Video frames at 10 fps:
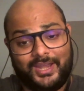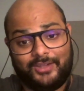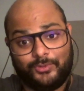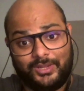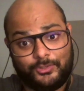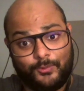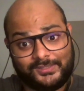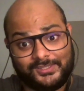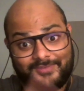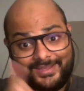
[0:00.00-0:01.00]
and today
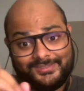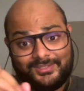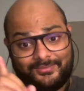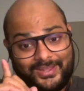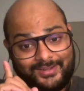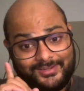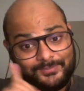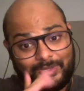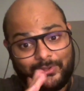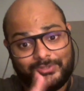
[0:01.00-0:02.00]
US is where is it? Where it is
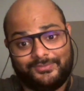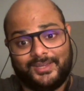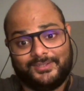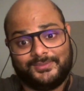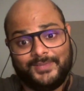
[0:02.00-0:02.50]
because of that.